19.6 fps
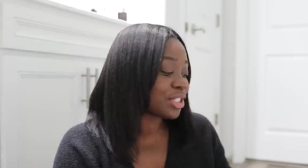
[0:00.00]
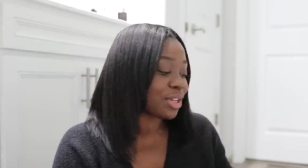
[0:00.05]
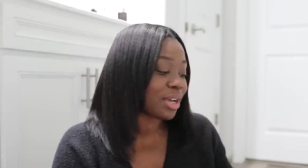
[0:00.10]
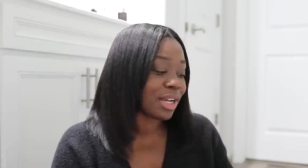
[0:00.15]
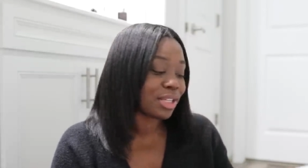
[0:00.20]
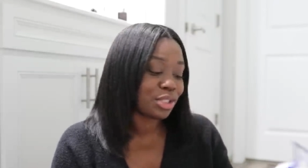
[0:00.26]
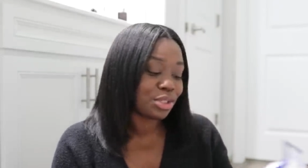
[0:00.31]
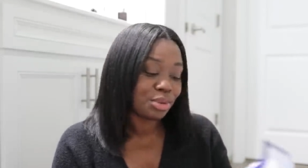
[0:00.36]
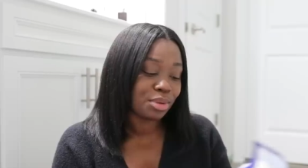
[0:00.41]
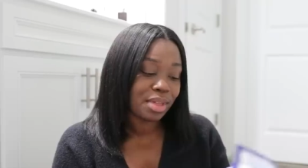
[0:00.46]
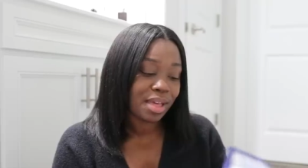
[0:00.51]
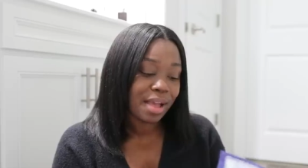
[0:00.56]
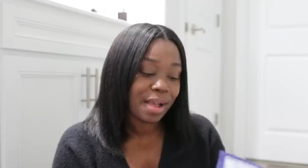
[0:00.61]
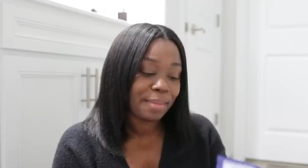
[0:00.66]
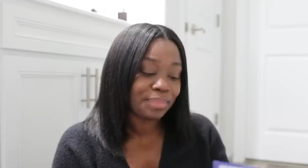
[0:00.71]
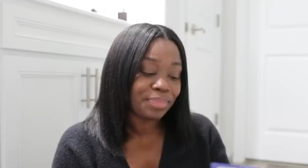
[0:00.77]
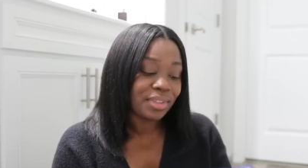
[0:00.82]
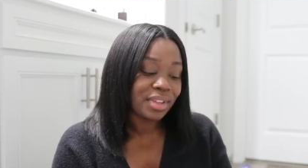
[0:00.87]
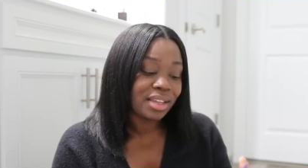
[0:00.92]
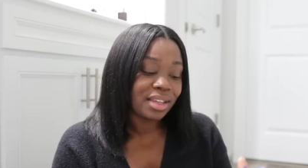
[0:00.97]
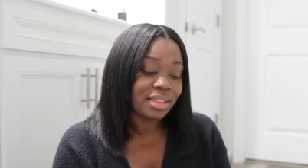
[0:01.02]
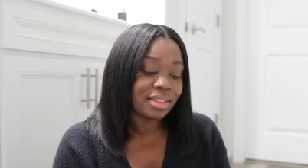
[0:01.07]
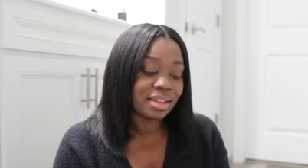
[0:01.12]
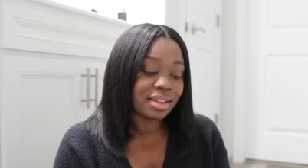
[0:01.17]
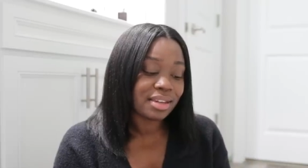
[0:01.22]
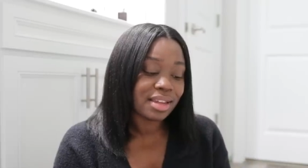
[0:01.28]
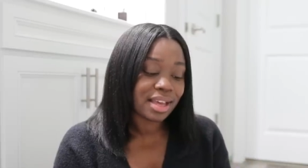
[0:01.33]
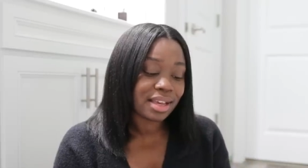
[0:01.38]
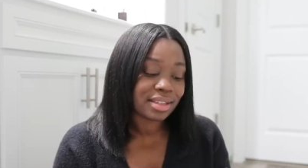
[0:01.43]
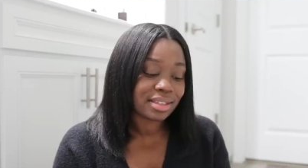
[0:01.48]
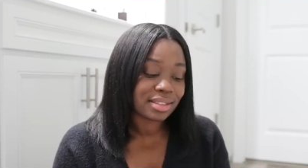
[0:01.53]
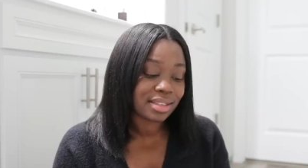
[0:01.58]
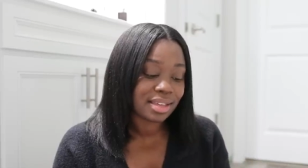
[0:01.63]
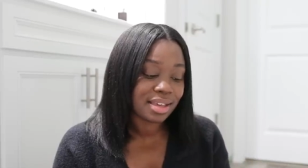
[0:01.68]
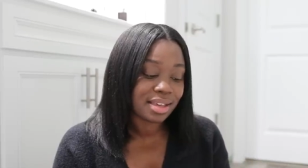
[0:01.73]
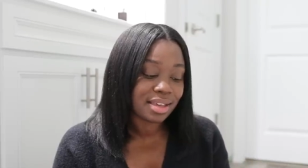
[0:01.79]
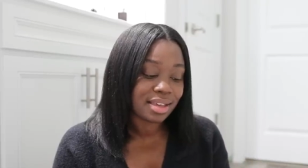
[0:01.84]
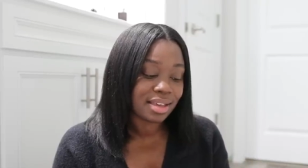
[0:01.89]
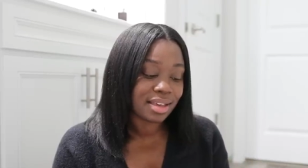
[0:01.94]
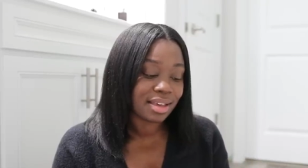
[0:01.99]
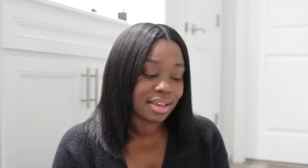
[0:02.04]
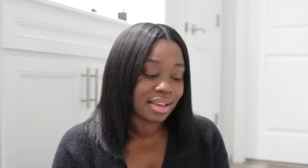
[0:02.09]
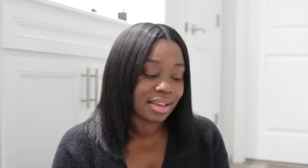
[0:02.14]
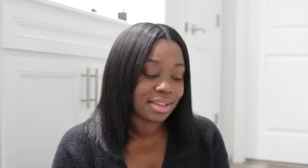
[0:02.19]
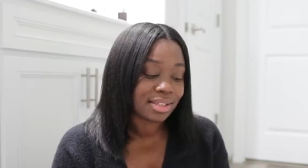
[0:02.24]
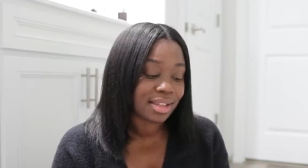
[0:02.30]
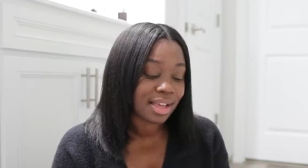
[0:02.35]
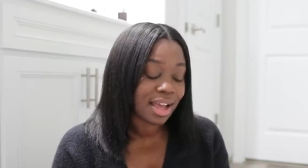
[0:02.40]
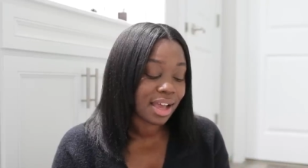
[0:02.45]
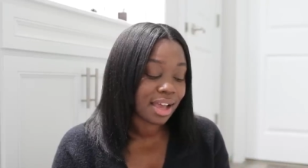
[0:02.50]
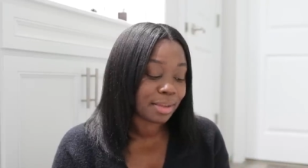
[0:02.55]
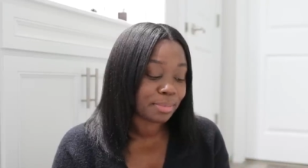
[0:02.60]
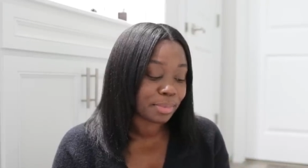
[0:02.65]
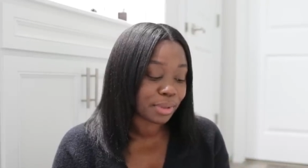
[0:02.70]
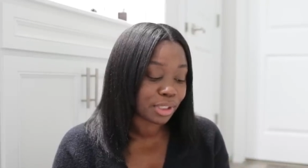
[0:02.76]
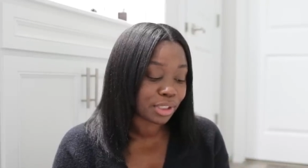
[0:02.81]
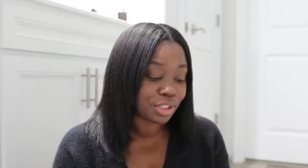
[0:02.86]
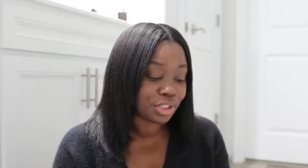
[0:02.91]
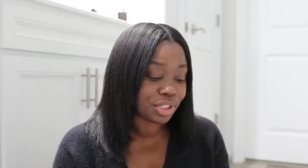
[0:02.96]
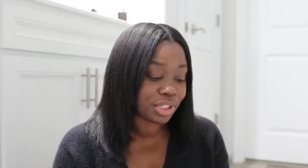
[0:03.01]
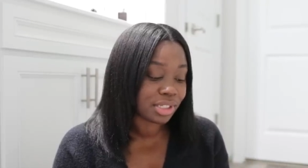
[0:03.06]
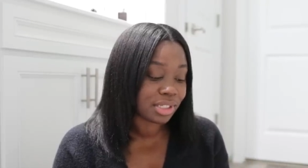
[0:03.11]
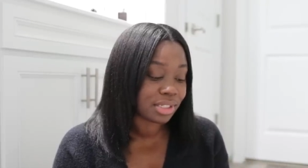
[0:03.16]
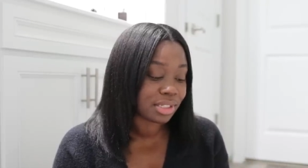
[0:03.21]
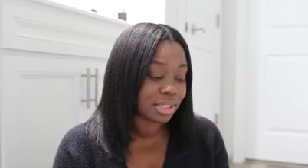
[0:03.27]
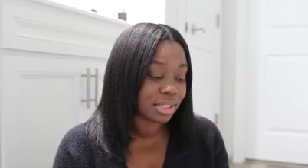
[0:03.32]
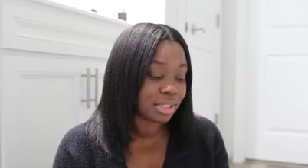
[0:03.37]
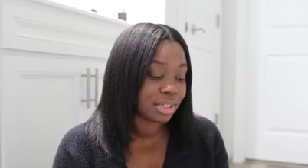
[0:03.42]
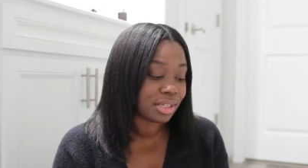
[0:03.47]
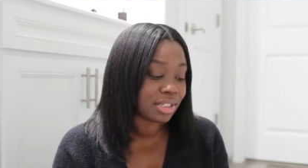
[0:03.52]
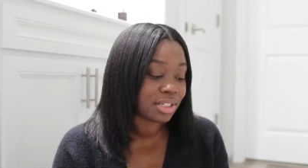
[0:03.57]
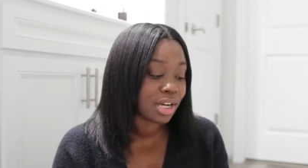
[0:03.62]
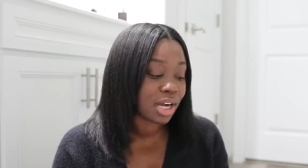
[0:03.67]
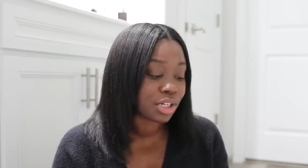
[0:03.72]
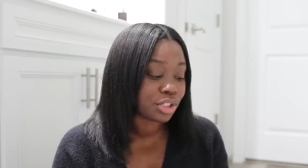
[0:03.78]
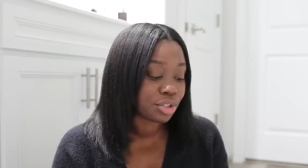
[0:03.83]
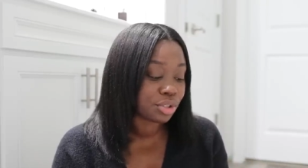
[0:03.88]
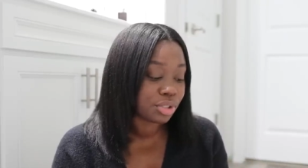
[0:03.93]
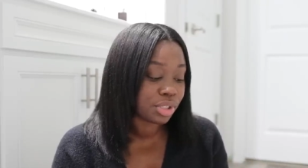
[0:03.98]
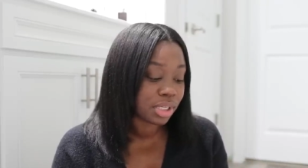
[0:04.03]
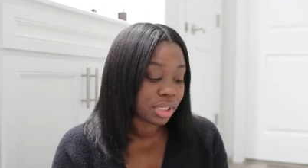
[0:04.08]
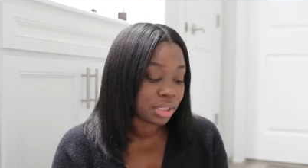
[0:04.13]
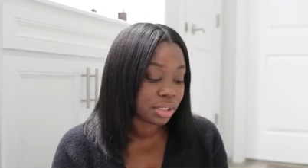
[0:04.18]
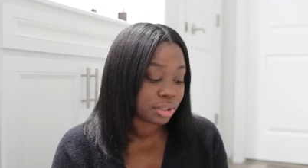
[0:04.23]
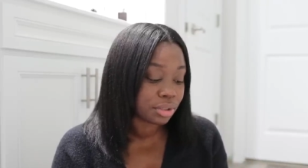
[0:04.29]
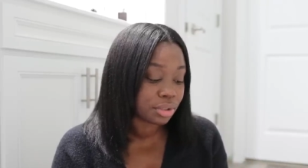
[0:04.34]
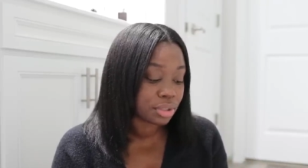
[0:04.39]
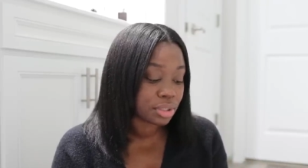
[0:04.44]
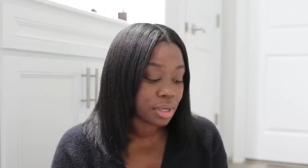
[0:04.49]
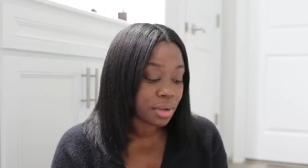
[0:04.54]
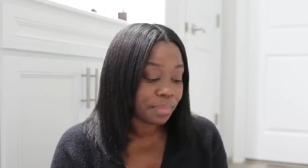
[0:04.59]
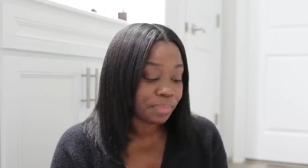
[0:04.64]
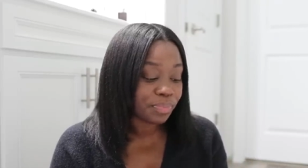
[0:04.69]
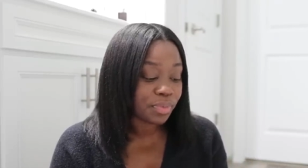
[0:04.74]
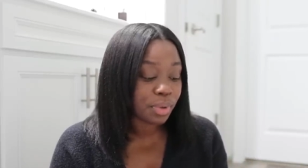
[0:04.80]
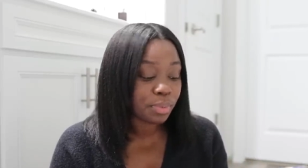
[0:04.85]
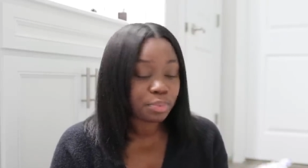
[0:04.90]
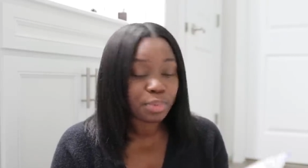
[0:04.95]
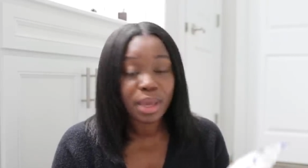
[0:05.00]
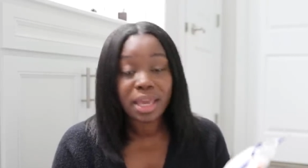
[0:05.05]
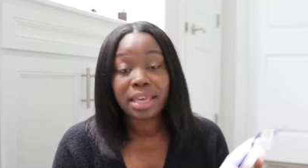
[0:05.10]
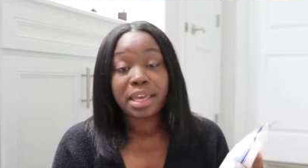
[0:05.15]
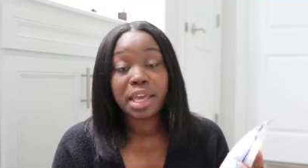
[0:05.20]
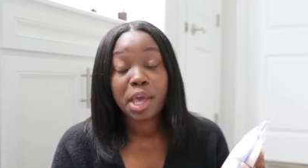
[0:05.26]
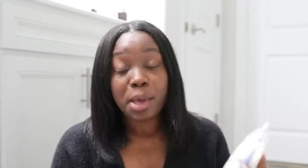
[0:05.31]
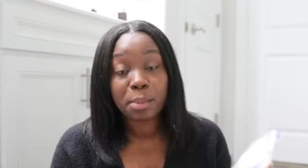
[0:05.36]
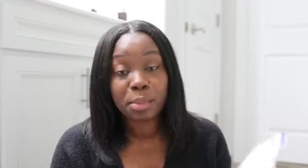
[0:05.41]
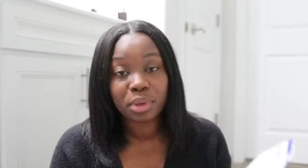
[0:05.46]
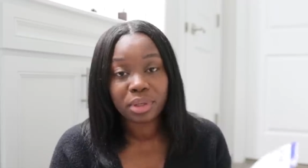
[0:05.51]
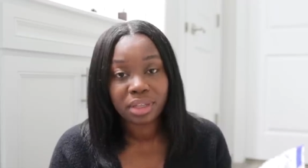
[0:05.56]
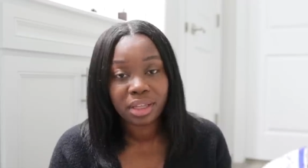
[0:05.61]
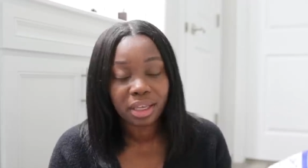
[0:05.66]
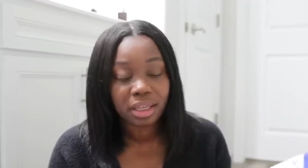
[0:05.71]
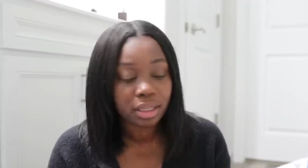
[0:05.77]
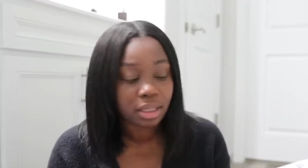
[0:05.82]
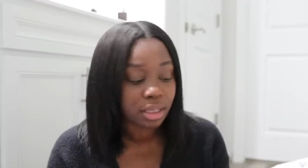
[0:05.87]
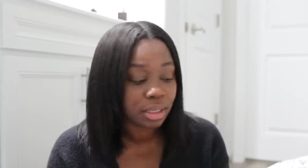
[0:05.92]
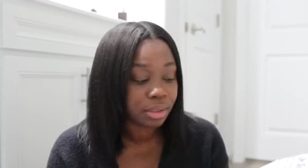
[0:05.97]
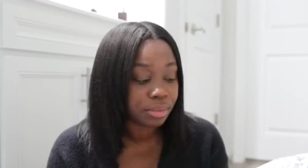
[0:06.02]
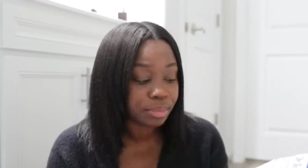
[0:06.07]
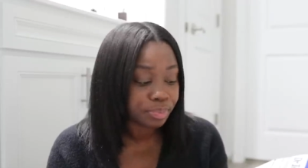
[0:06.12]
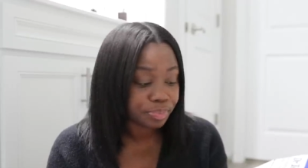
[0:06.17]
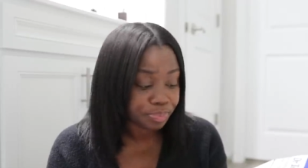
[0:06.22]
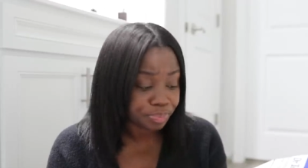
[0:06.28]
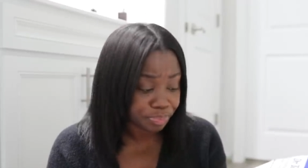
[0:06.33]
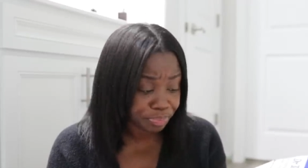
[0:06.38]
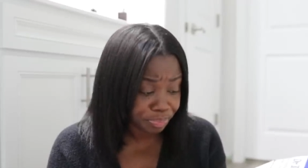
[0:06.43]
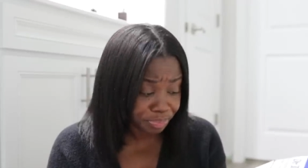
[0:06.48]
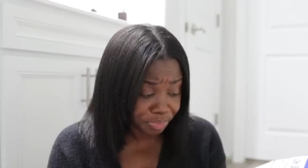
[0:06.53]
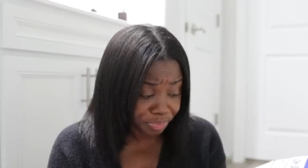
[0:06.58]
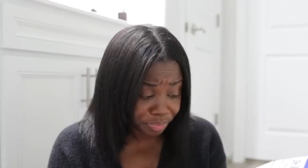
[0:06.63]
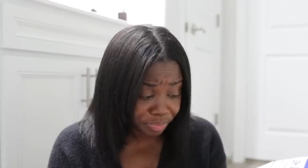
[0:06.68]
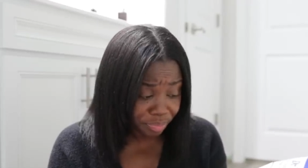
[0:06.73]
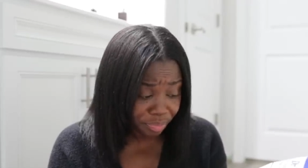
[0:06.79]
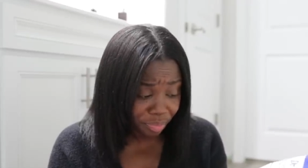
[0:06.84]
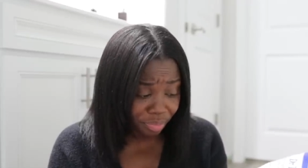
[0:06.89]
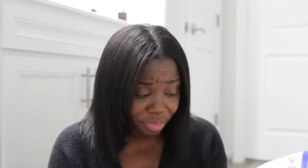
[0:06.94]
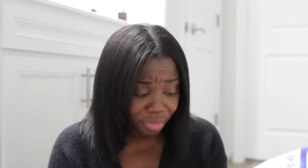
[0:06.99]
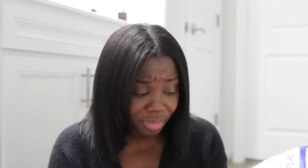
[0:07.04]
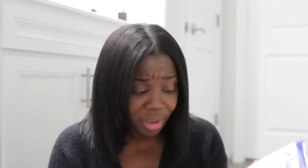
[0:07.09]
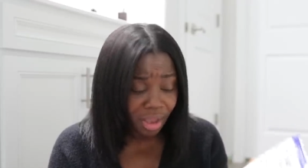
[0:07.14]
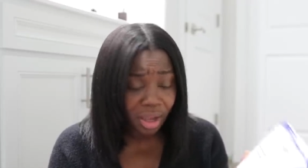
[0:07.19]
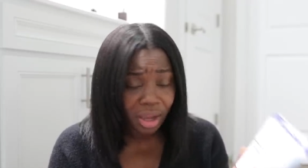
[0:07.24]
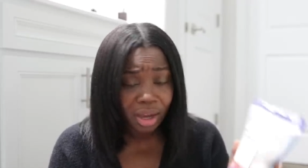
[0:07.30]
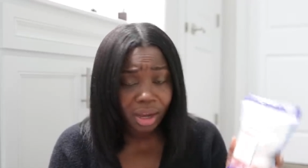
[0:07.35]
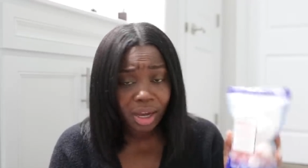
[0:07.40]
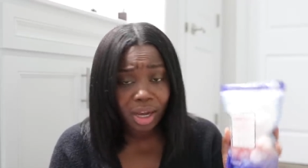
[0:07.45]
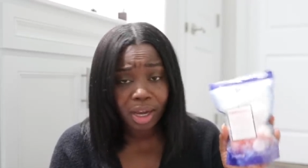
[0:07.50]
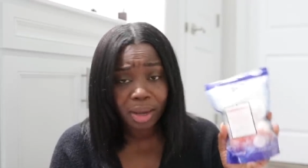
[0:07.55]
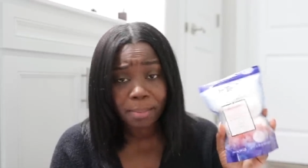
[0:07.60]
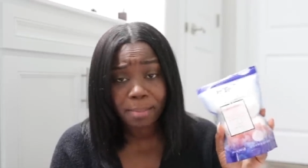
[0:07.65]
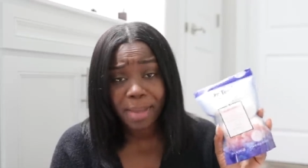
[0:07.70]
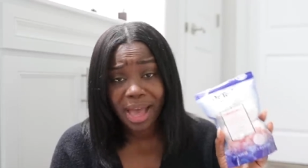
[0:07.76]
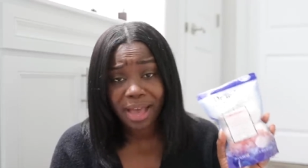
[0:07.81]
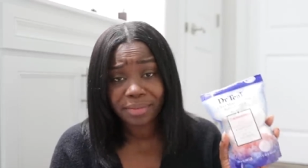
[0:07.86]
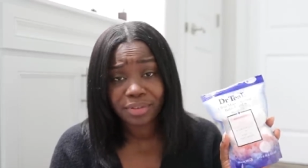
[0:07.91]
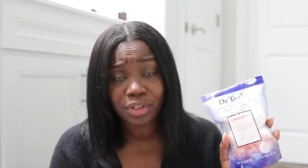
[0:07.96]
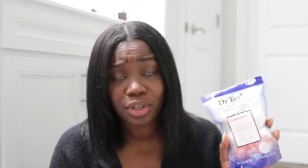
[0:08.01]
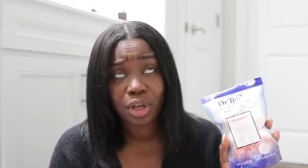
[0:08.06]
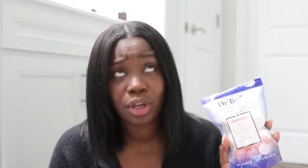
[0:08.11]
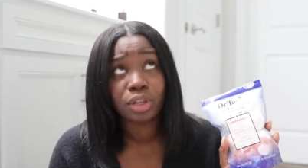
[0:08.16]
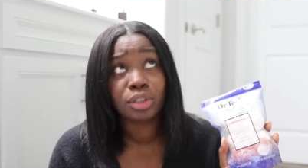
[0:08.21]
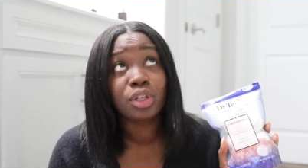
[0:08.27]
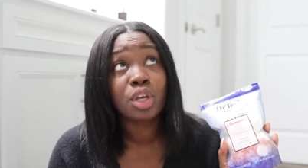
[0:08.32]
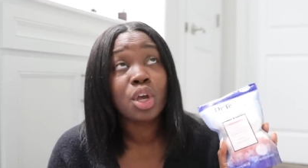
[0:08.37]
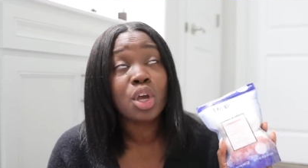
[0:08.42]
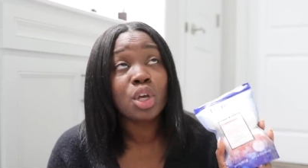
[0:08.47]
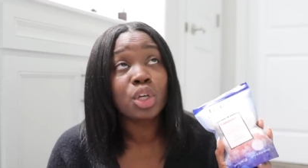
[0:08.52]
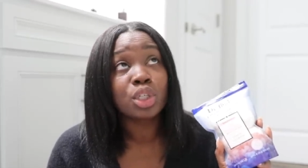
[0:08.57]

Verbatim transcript: So I do that. The next thing is I purchased the Dr. Teal's Pink Himalayan um, Bath Salt.